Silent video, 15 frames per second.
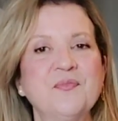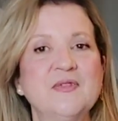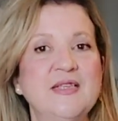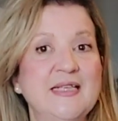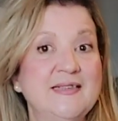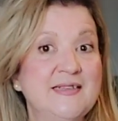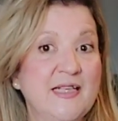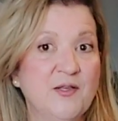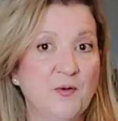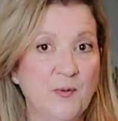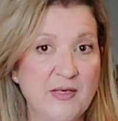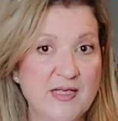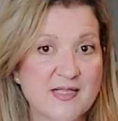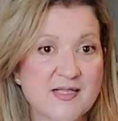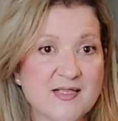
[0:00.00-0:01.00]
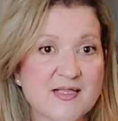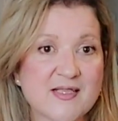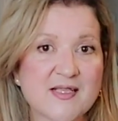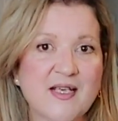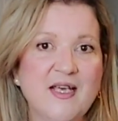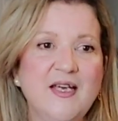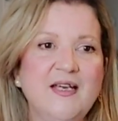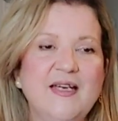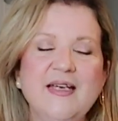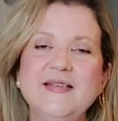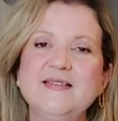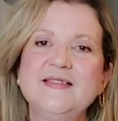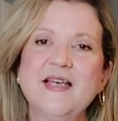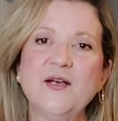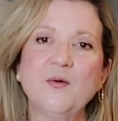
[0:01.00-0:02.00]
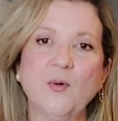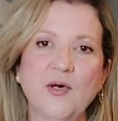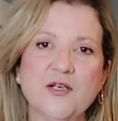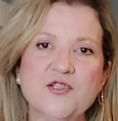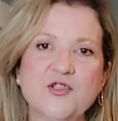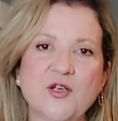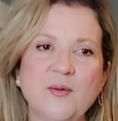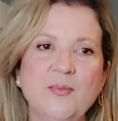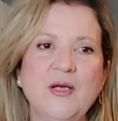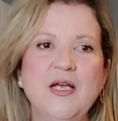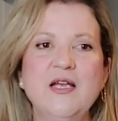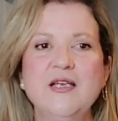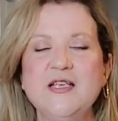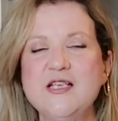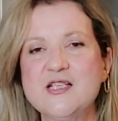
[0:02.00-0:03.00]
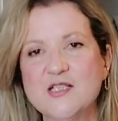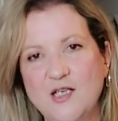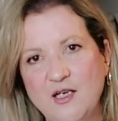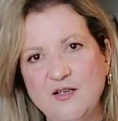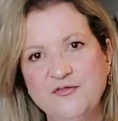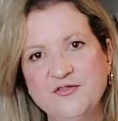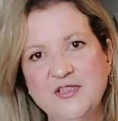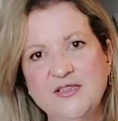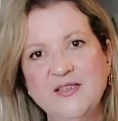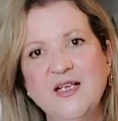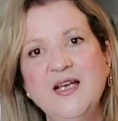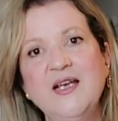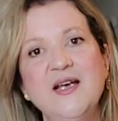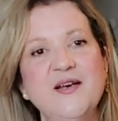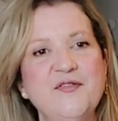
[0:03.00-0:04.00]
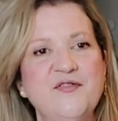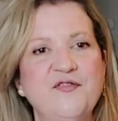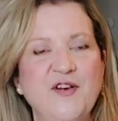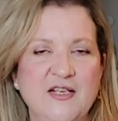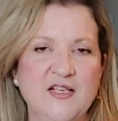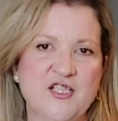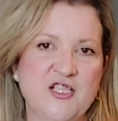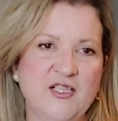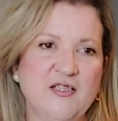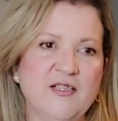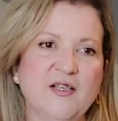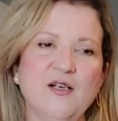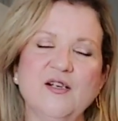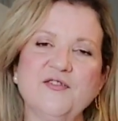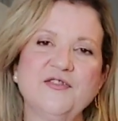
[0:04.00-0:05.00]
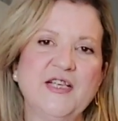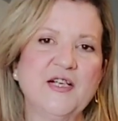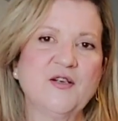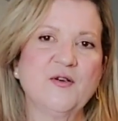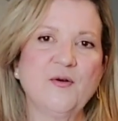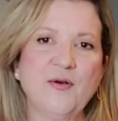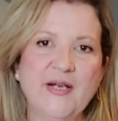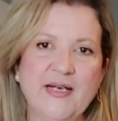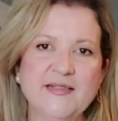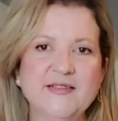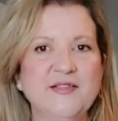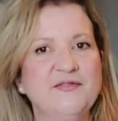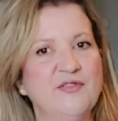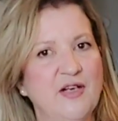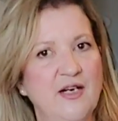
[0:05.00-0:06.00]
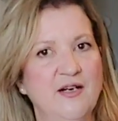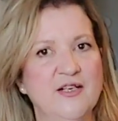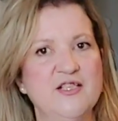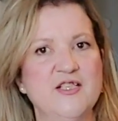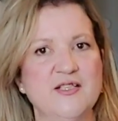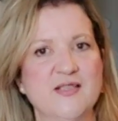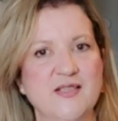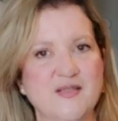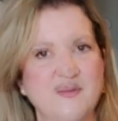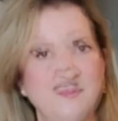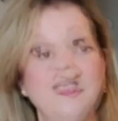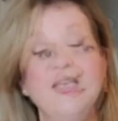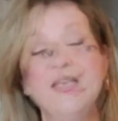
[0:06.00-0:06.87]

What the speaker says: They take risks, and their wardrobe is often a function of their creative urges.